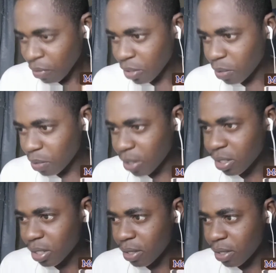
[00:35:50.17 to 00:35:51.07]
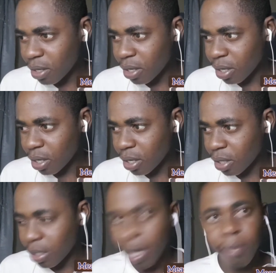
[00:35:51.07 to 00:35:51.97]
basically the
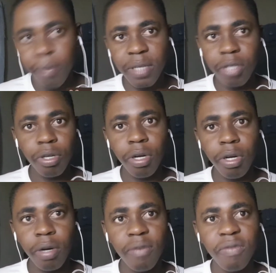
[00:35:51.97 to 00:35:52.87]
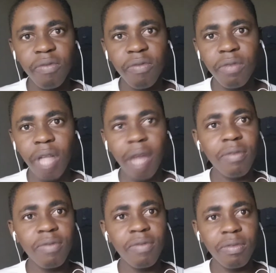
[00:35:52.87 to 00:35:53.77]
epicenter of a lot of
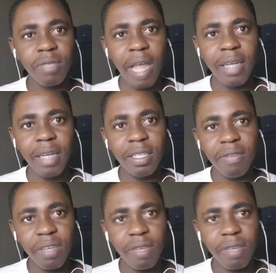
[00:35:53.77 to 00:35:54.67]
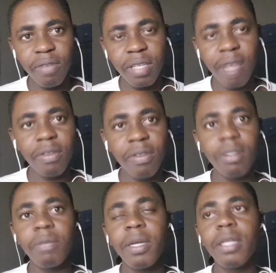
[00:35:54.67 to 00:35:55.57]
scientific and philosophical
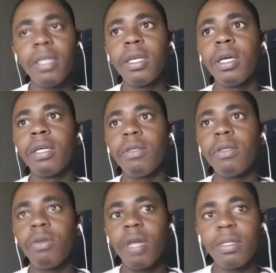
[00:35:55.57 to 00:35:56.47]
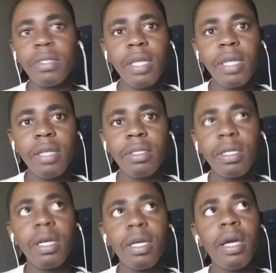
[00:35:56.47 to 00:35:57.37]
debate in the United States
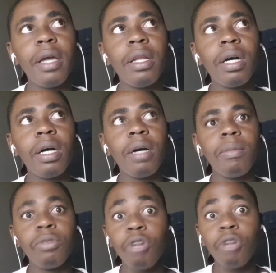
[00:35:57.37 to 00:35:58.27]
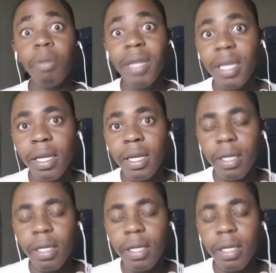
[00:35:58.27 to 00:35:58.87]
and Germany,